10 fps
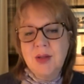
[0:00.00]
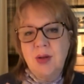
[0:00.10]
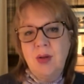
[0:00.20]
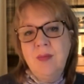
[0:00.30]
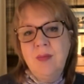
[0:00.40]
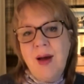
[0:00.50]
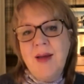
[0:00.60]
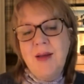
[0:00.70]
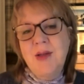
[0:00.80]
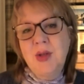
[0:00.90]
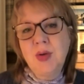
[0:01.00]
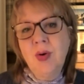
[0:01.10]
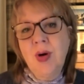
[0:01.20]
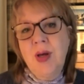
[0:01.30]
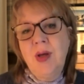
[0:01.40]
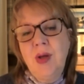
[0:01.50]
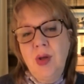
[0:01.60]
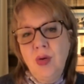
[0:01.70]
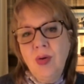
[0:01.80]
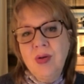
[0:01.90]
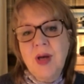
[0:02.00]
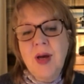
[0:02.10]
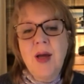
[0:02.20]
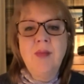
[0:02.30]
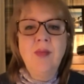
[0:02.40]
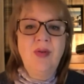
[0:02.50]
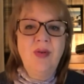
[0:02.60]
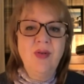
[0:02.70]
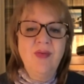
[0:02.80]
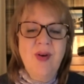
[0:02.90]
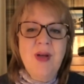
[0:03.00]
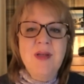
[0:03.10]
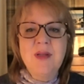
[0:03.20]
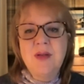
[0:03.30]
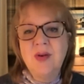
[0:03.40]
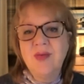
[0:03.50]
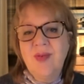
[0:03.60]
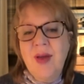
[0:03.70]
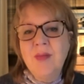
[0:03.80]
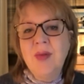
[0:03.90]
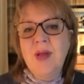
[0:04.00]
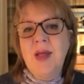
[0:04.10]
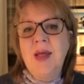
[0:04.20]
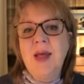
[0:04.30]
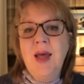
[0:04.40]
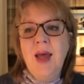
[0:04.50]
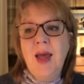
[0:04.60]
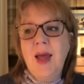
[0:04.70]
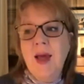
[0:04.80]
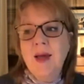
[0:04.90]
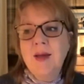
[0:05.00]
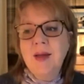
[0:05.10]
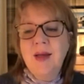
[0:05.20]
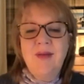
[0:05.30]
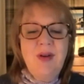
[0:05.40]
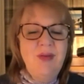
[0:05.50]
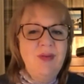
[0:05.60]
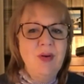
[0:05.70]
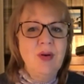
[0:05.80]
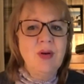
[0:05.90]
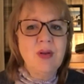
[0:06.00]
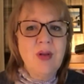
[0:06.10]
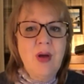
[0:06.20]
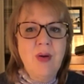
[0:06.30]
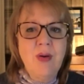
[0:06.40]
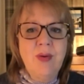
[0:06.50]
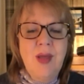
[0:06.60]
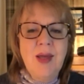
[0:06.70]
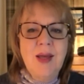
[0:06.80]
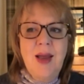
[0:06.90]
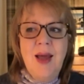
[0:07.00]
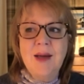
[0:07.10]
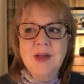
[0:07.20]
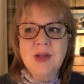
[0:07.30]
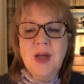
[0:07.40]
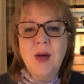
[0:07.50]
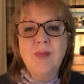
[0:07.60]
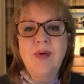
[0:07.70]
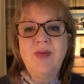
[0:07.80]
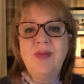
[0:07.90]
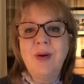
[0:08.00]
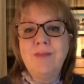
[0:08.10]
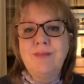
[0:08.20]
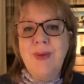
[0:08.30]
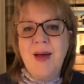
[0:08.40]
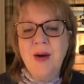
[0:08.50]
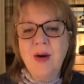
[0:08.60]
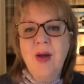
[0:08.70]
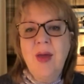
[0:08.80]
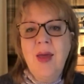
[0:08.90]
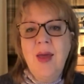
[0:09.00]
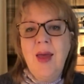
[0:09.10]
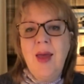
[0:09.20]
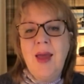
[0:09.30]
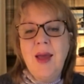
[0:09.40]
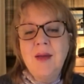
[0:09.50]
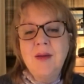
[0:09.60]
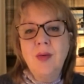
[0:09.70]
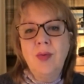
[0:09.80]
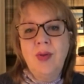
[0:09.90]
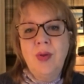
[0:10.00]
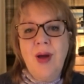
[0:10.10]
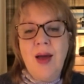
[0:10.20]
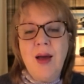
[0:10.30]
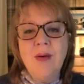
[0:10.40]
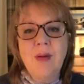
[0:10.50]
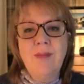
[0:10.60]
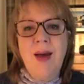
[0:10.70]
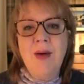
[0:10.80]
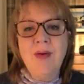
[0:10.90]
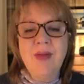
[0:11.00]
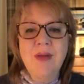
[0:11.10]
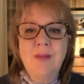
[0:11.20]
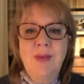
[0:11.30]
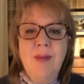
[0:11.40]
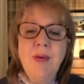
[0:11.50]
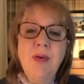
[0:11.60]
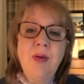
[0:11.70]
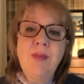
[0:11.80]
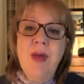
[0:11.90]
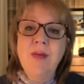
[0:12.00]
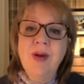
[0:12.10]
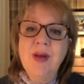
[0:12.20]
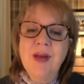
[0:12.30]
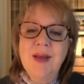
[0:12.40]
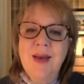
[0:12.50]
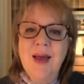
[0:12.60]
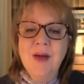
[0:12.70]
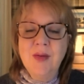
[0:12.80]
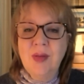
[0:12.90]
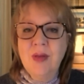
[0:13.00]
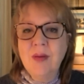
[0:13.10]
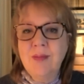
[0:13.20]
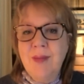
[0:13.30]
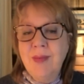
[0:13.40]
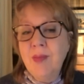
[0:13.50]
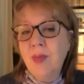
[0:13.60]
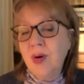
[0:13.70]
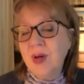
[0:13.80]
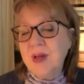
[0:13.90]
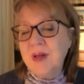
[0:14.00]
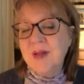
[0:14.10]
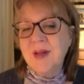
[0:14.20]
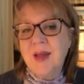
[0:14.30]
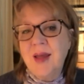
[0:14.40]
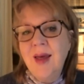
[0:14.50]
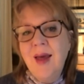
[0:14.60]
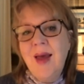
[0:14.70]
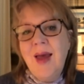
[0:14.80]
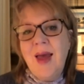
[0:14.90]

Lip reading: so you might enjoy your time with your friends and your family. And even if you're alone, it can actually help you feel better. And when you're out and about with other people, you'll be able to connect with other people more easily,